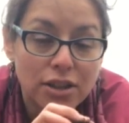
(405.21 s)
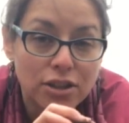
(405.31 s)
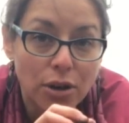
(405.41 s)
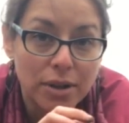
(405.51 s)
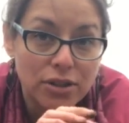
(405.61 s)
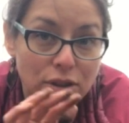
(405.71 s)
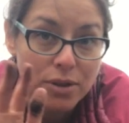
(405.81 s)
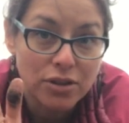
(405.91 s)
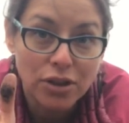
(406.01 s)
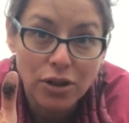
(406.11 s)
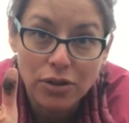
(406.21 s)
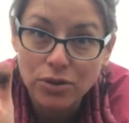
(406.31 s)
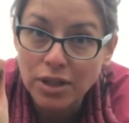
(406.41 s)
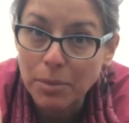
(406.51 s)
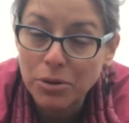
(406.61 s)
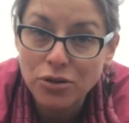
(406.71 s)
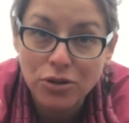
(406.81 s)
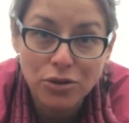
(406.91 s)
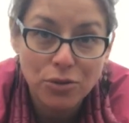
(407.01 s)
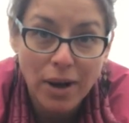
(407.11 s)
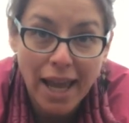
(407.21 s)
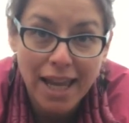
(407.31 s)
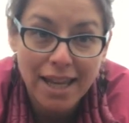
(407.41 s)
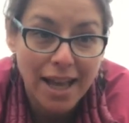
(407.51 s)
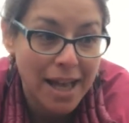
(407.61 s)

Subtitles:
So as soon as you know those temperatures are right,